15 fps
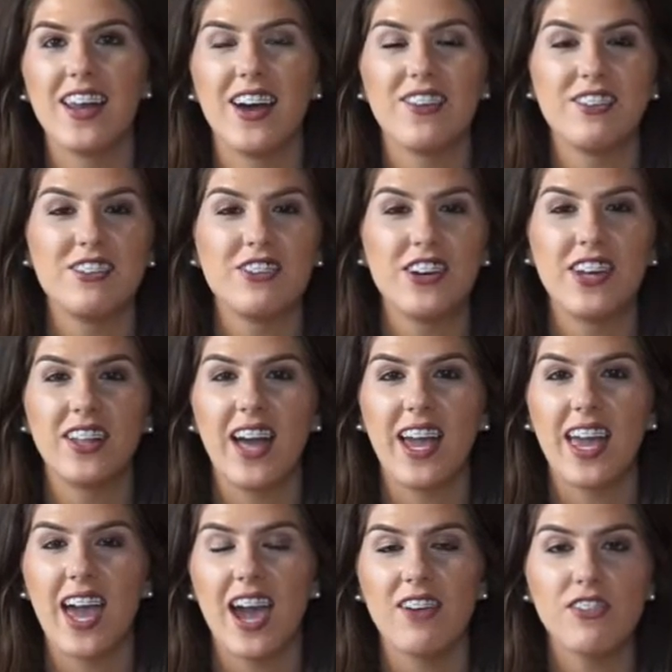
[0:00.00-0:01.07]
I would do it
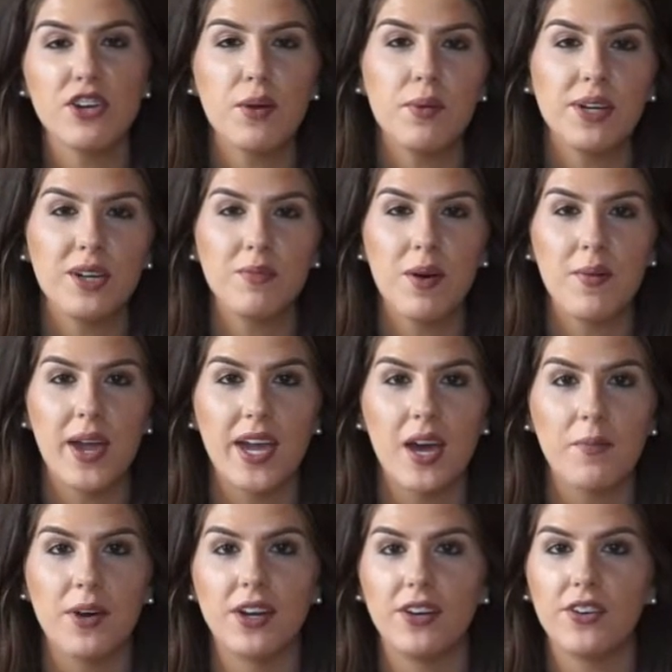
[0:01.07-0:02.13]
like every time I did my
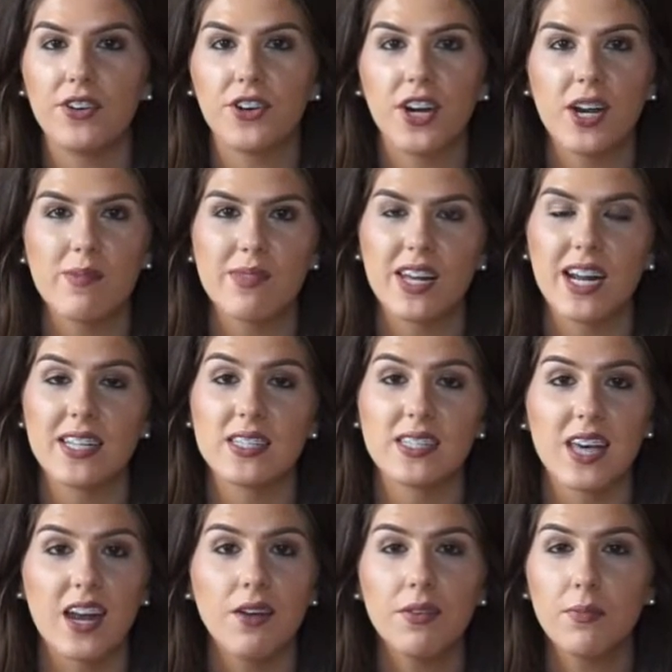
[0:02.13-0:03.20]
makeup, I'd do cream, then I'd
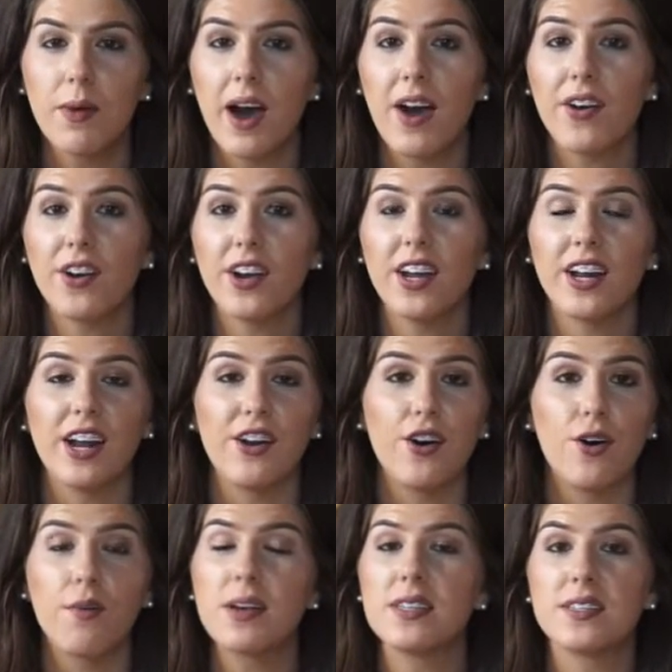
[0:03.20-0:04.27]
set it with powder, and I'd
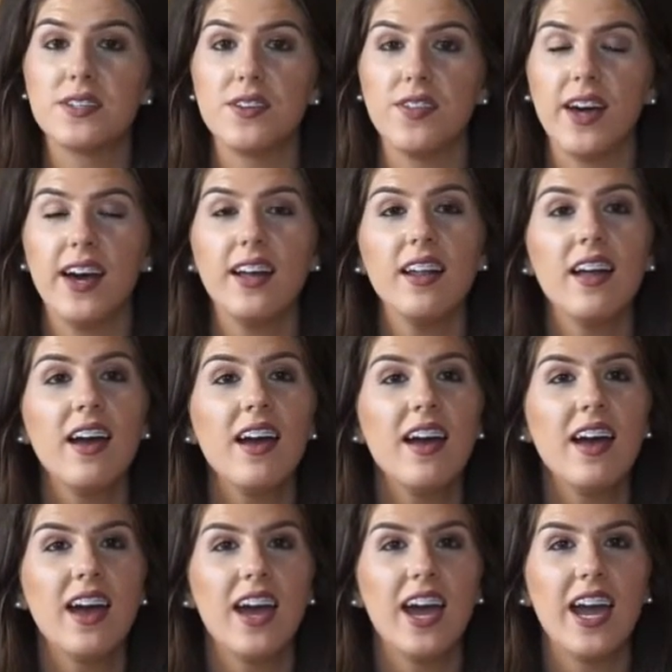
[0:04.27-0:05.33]
always do that.
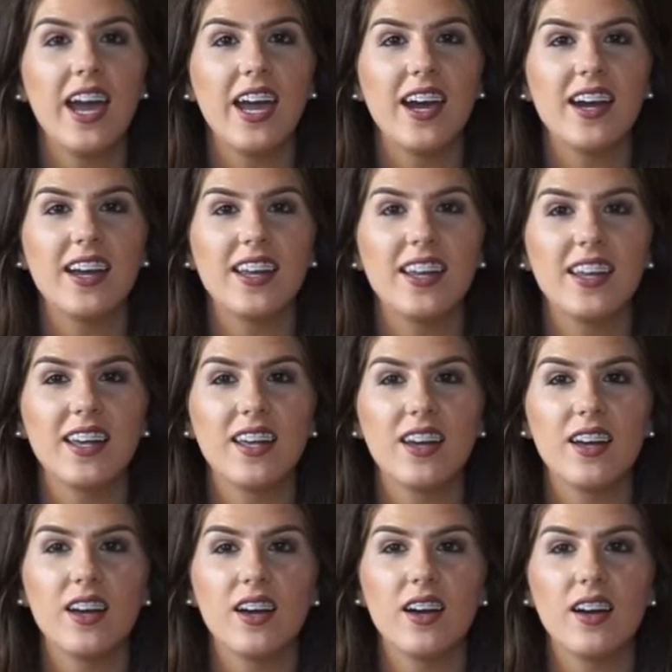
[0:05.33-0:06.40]
And
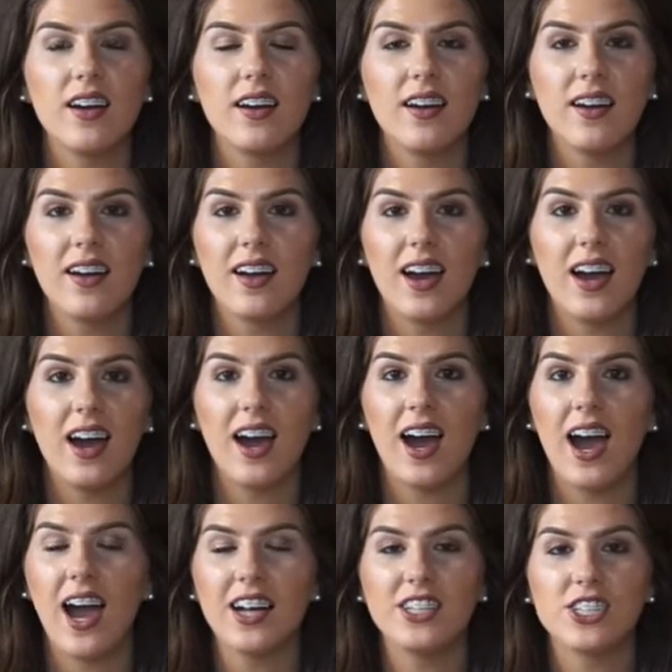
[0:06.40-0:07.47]

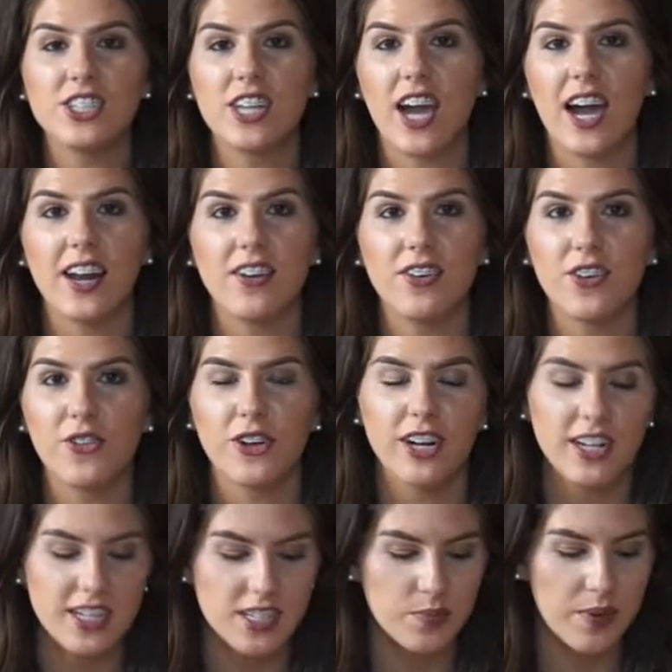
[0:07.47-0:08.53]
I don't know what
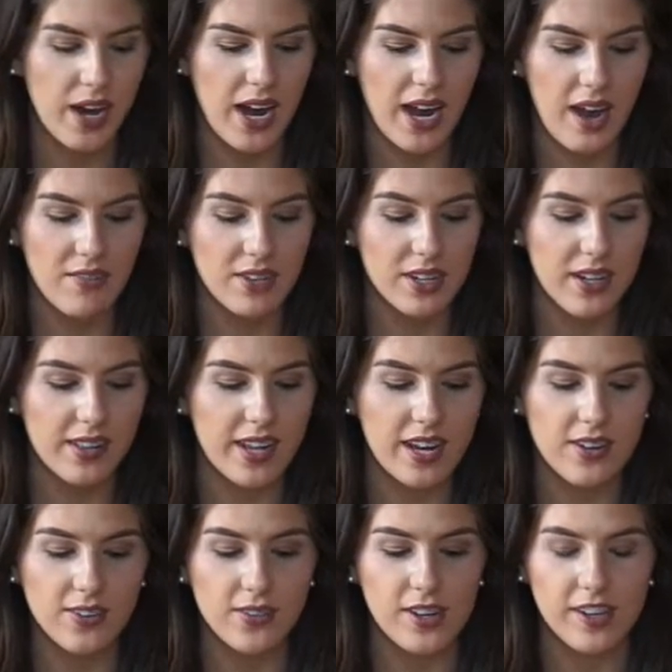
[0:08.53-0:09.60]
it is, but I haven't done that
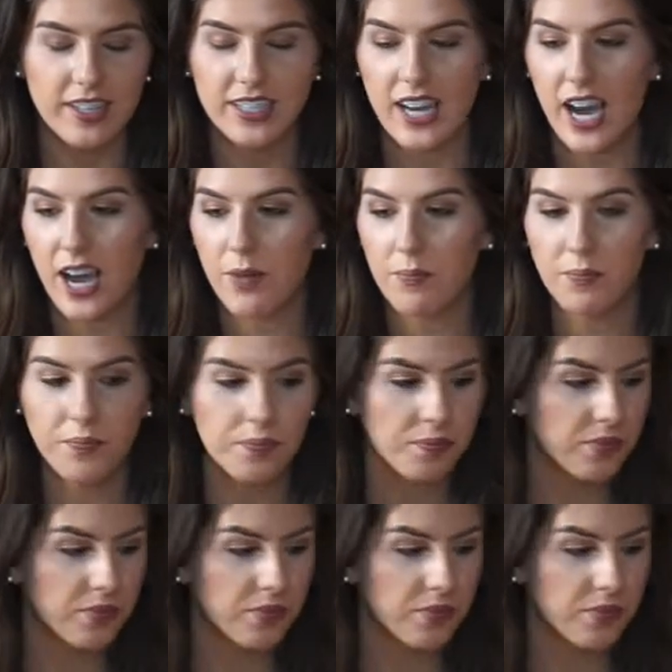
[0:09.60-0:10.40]
in a long time,